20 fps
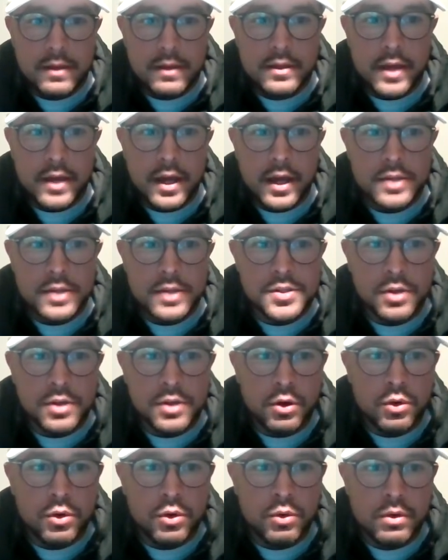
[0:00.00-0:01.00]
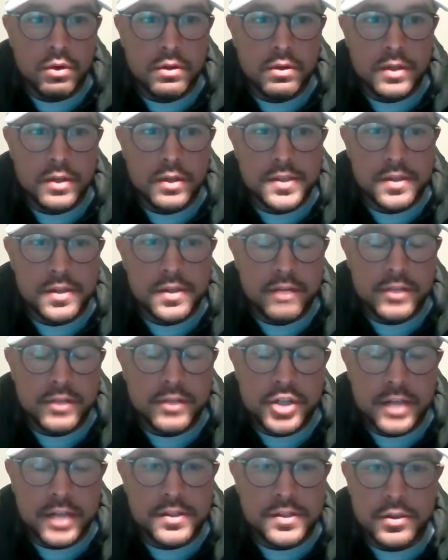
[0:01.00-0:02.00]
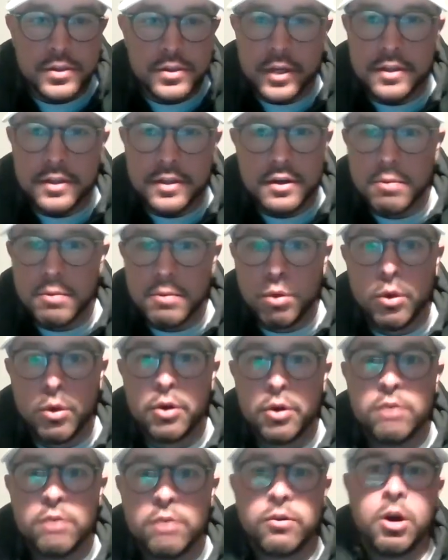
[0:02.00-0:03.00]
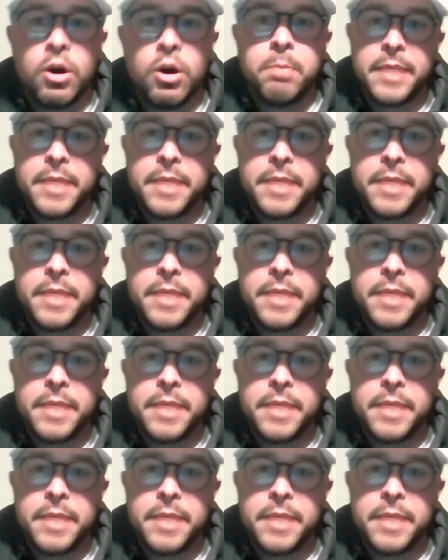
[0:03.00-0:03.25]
Yeah. So listen, if the Jets do get the number one overall